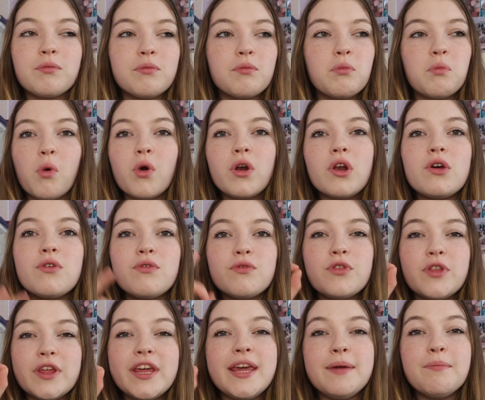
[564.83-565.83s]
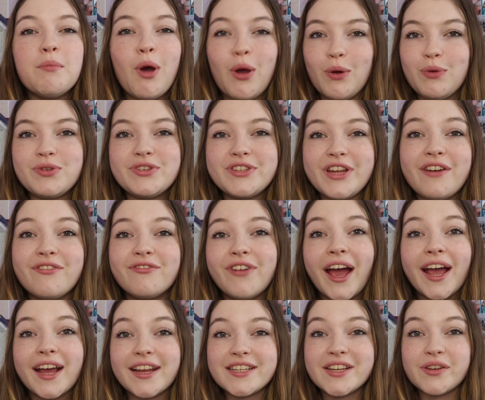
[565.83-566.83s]
one of the most
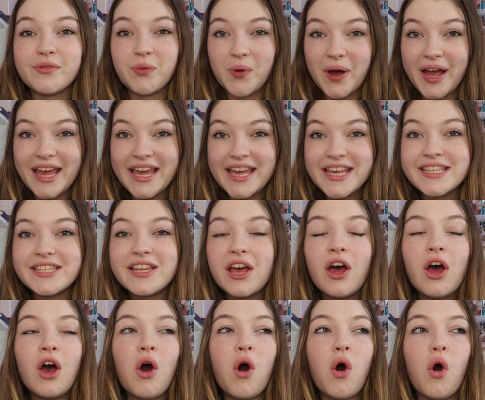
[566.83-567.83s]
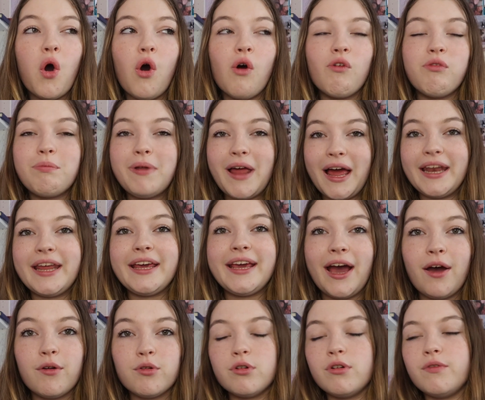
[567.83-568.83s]
effective ways of planning
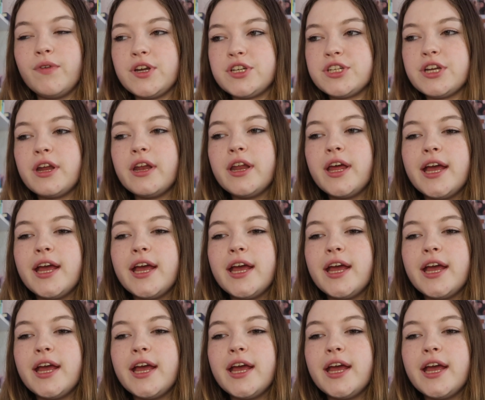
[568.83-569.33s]
out your revision.